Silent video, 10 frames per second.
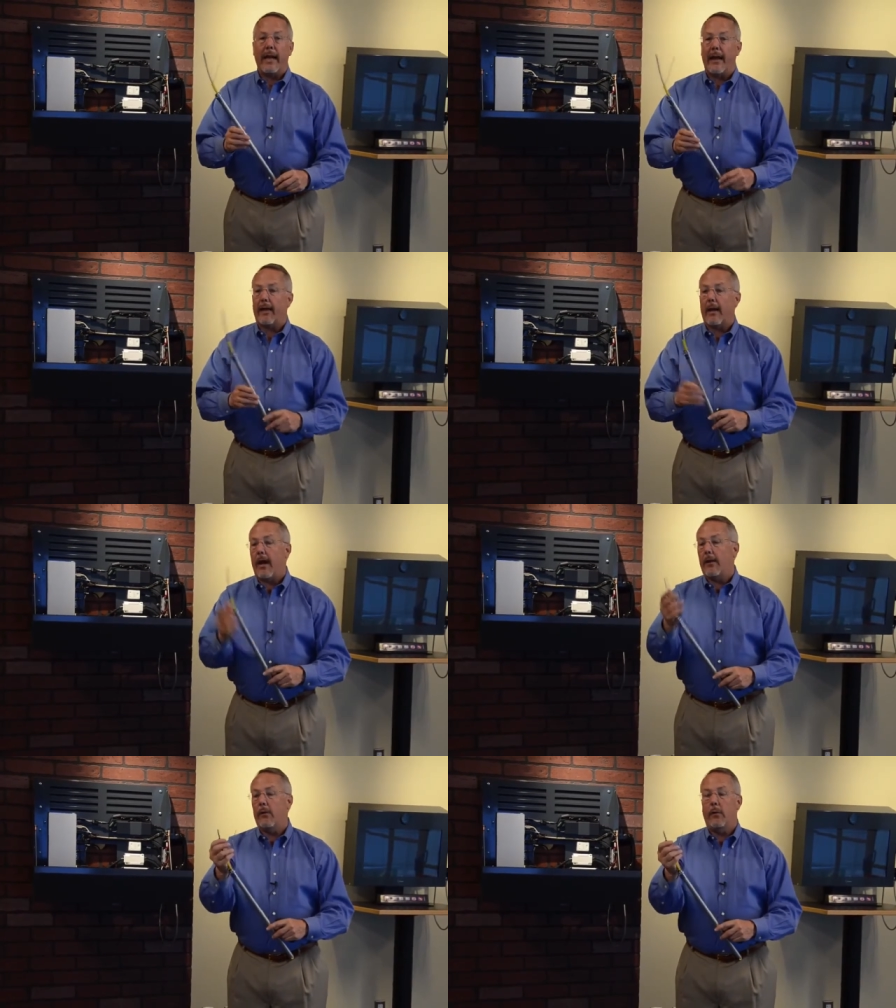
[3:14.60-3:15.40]
out of the
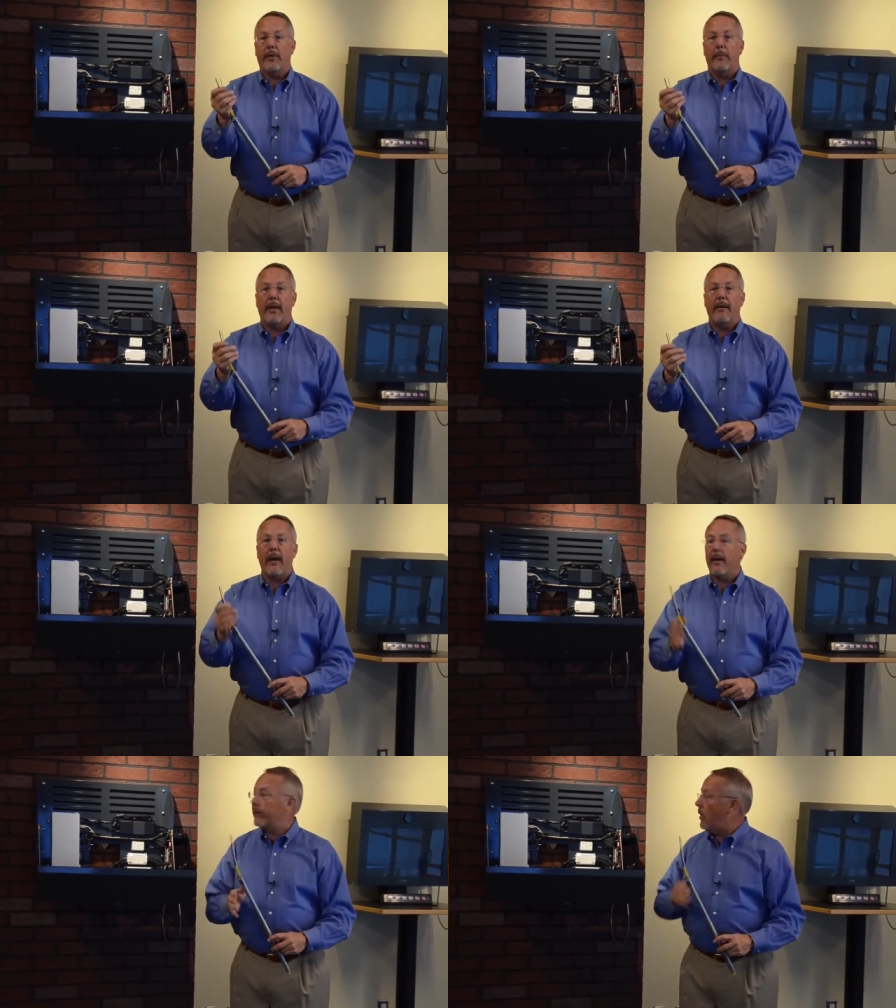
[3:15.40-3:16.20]
conduit with the
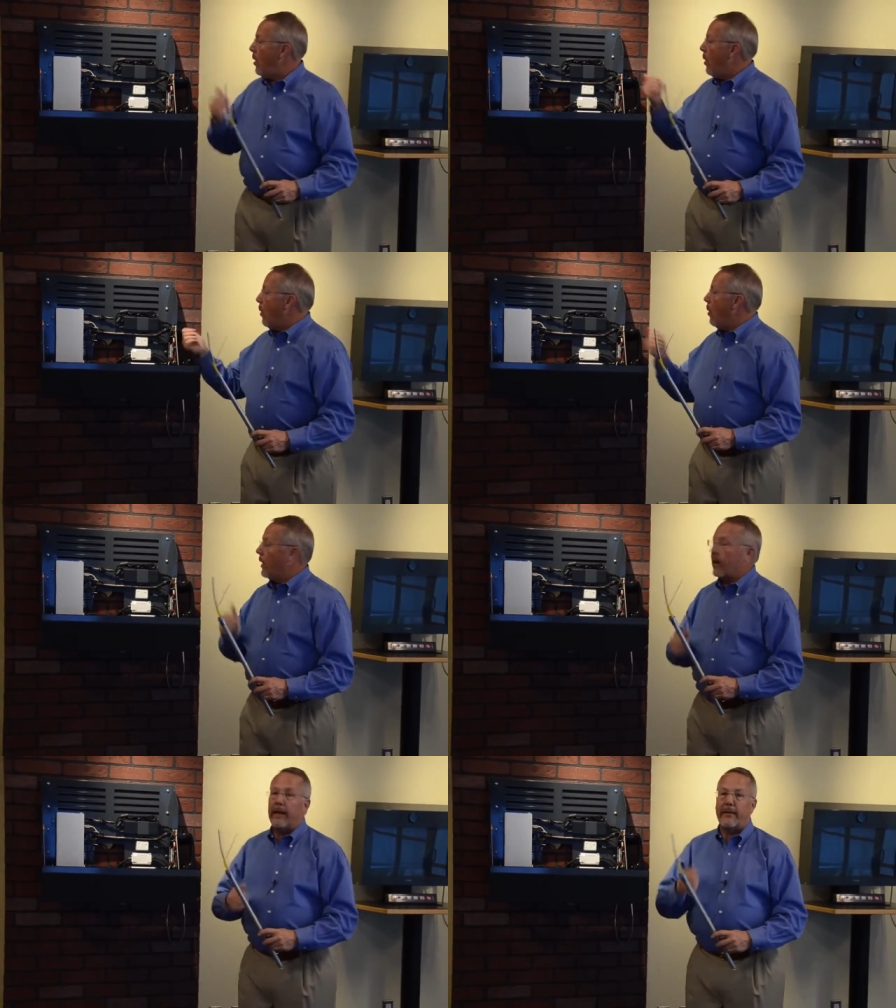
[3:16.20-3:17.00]
pigtails
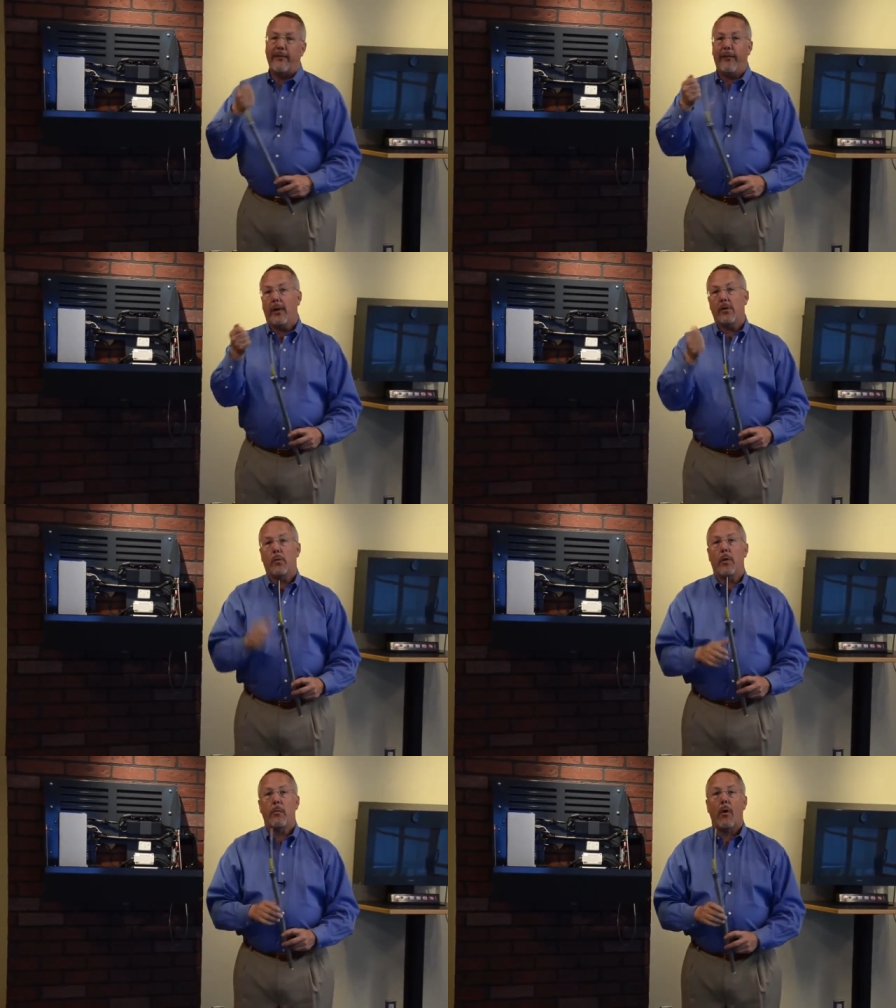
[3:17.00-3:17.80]
or as a
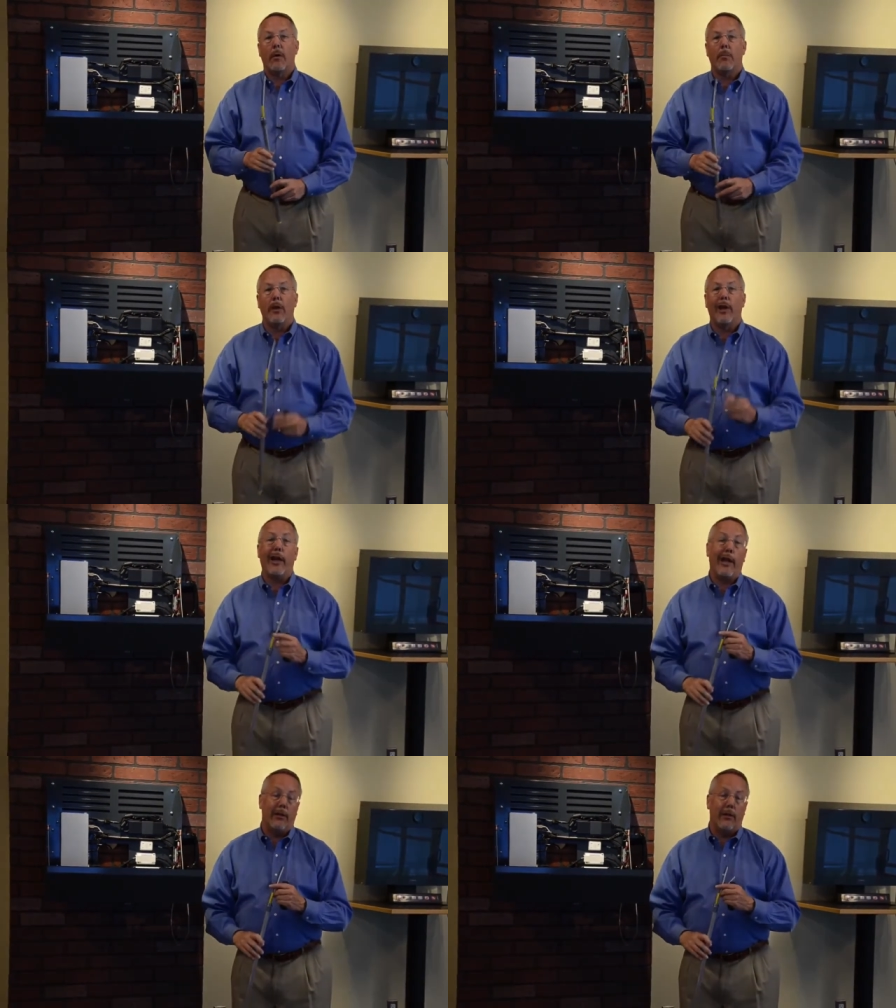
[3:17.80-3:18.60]
finished three-prong
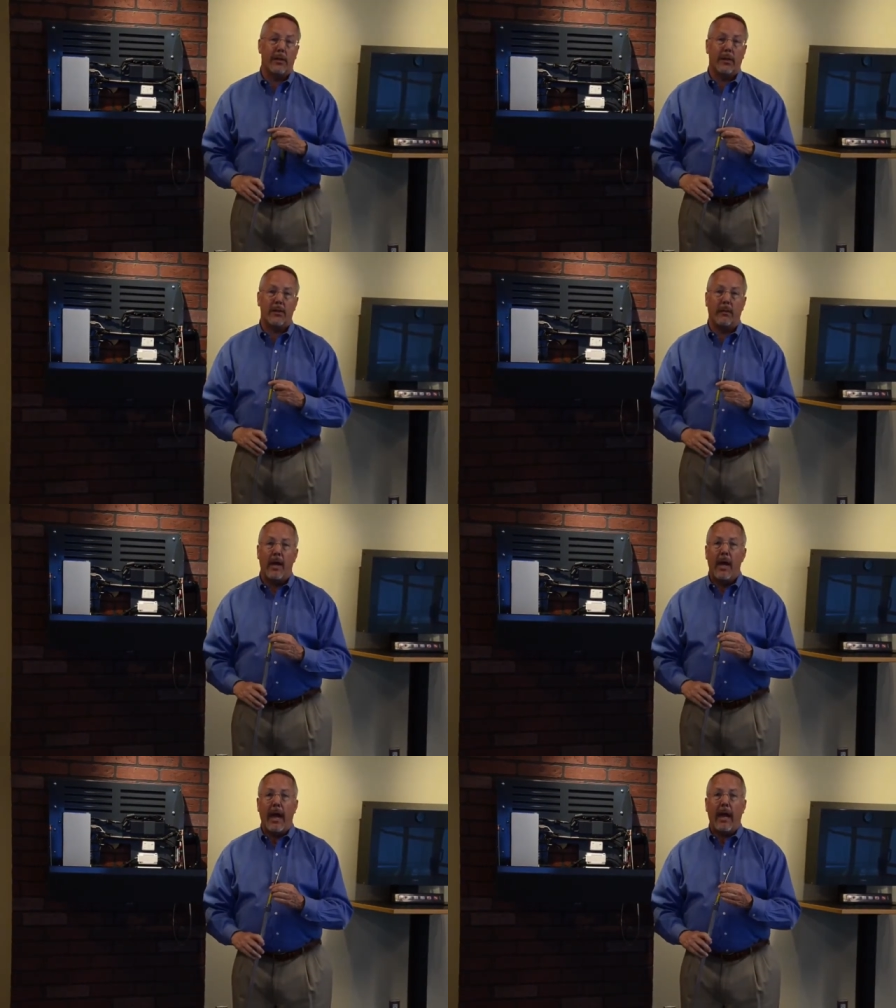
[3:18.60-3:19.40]
plug into the system.
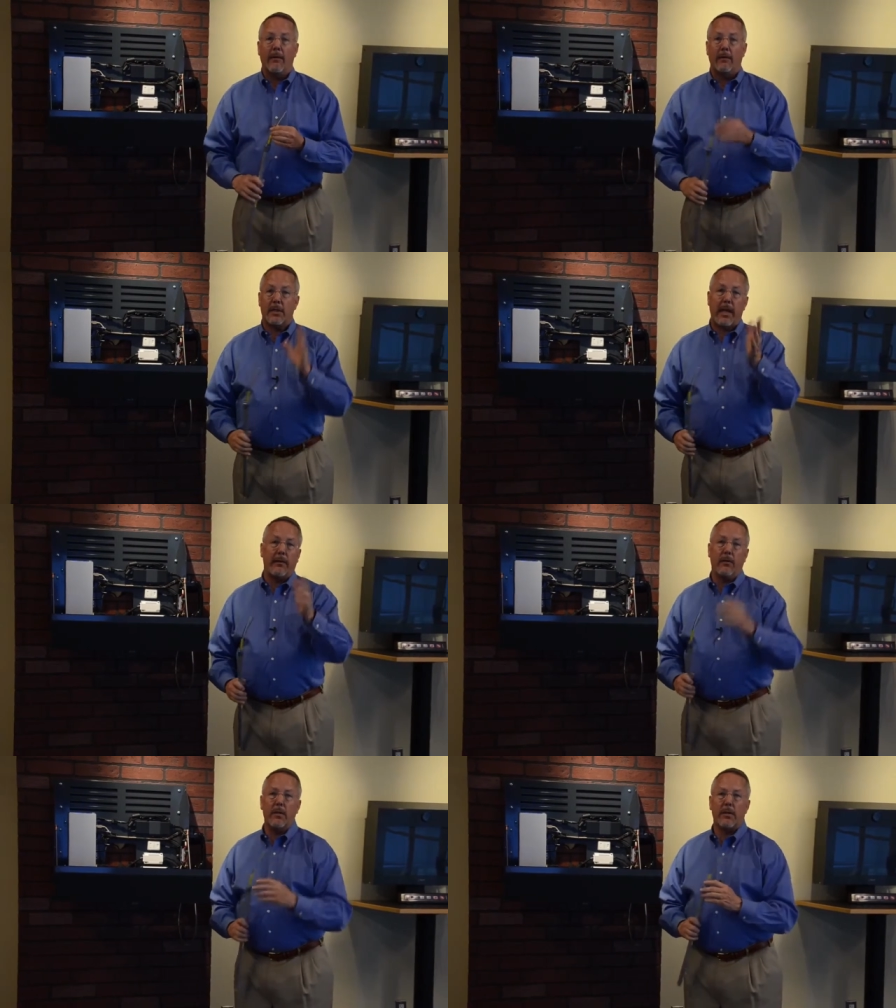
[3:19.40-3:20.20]
And
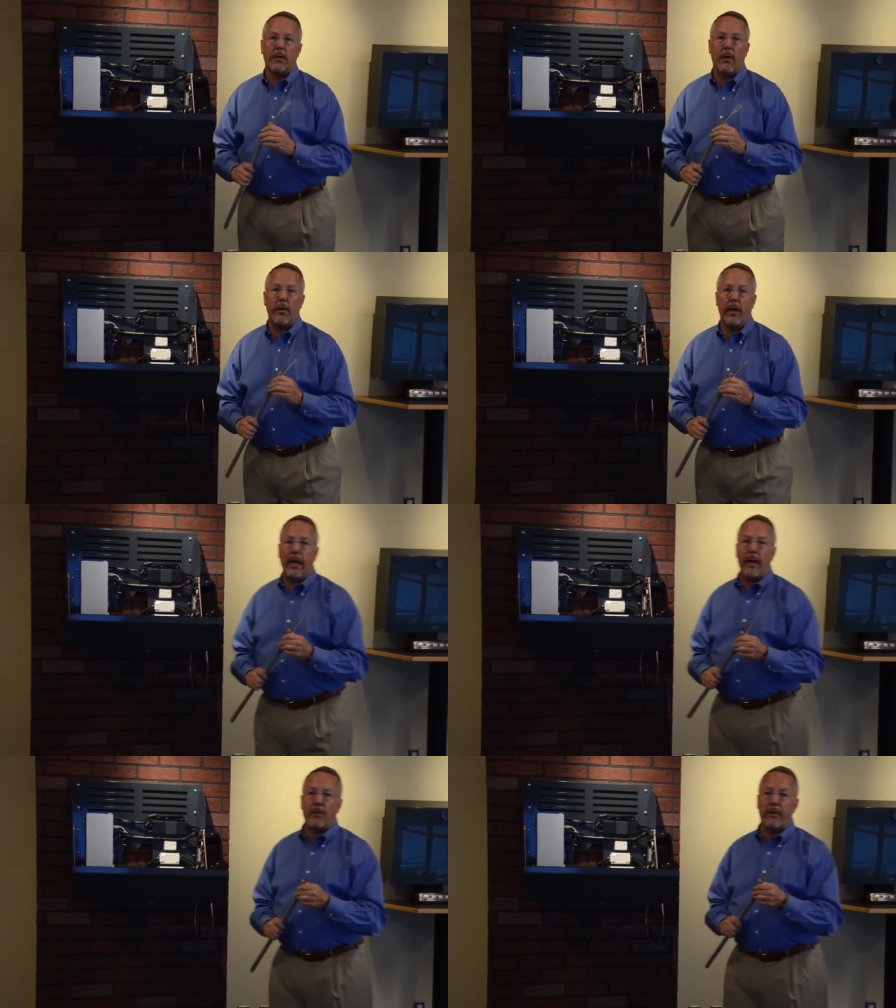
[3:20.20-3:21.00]
selling to the security
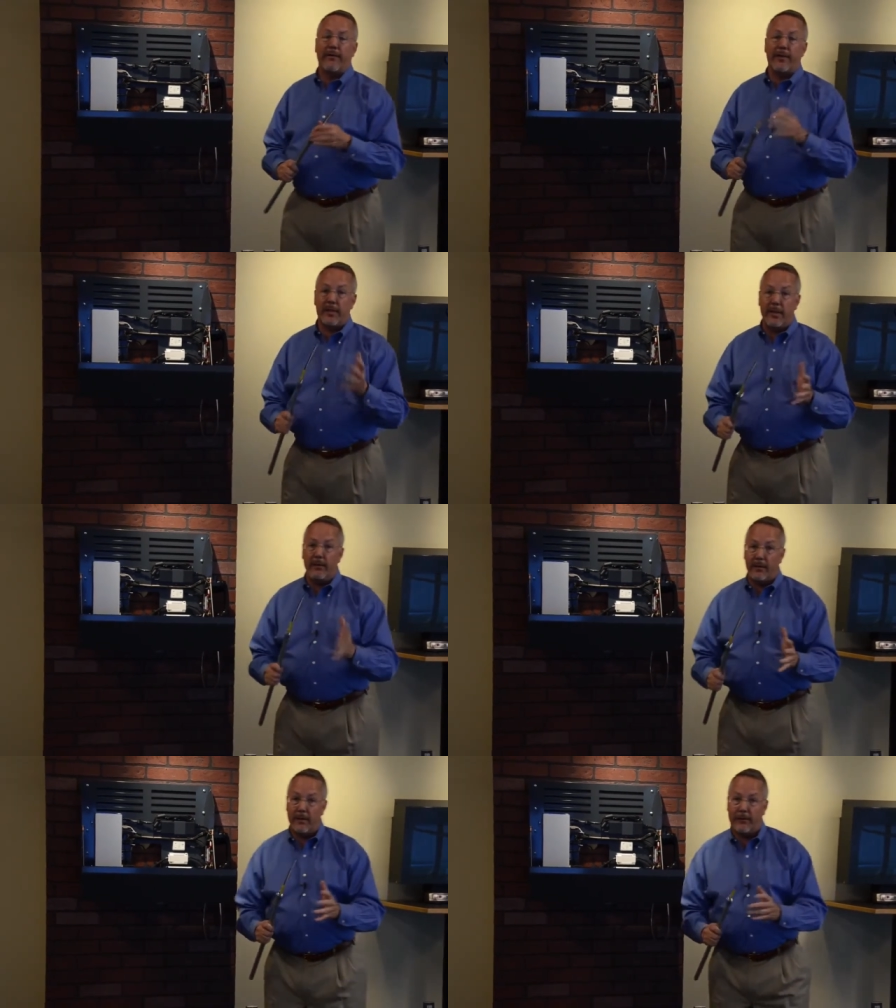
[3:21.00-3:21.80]
guys or the
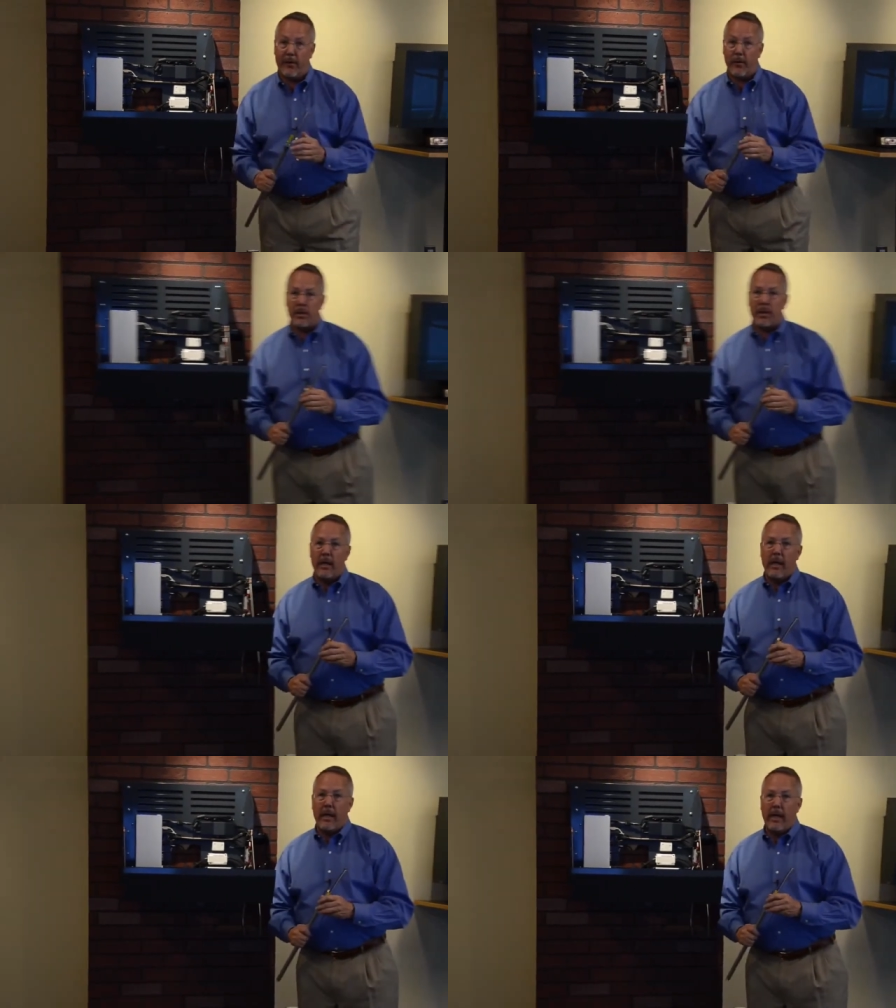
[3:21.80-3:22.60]
facilities folks
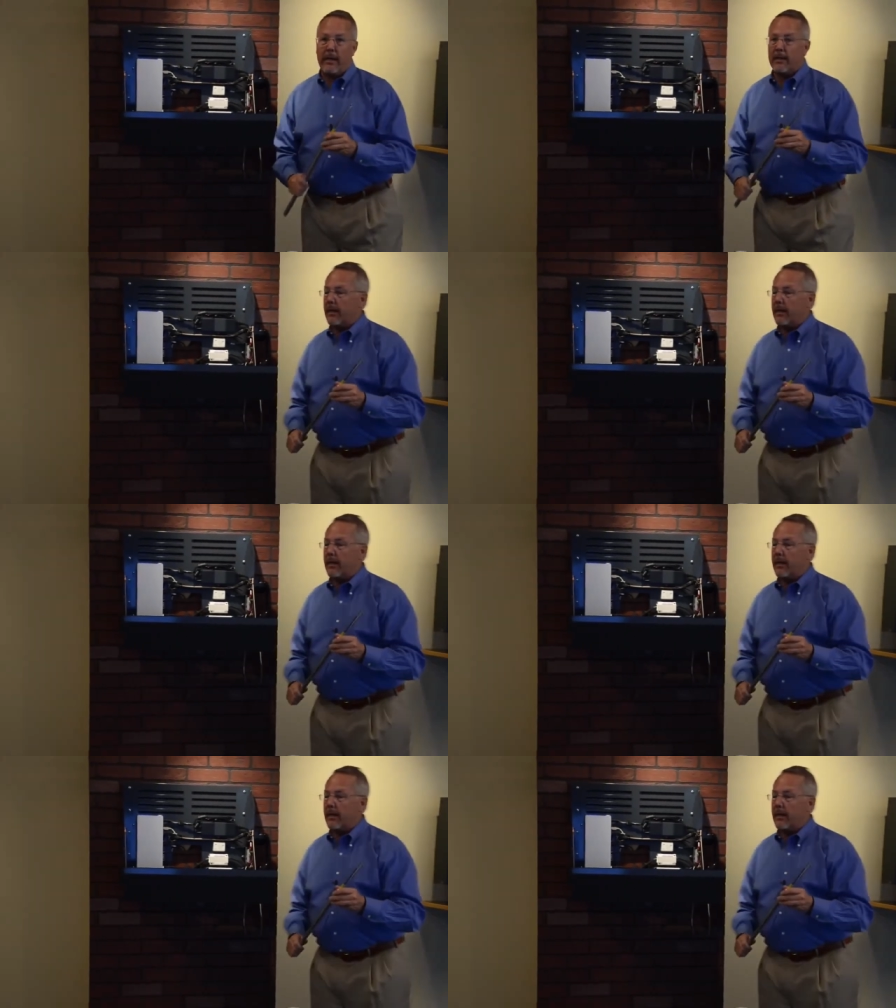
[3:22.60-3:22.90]
is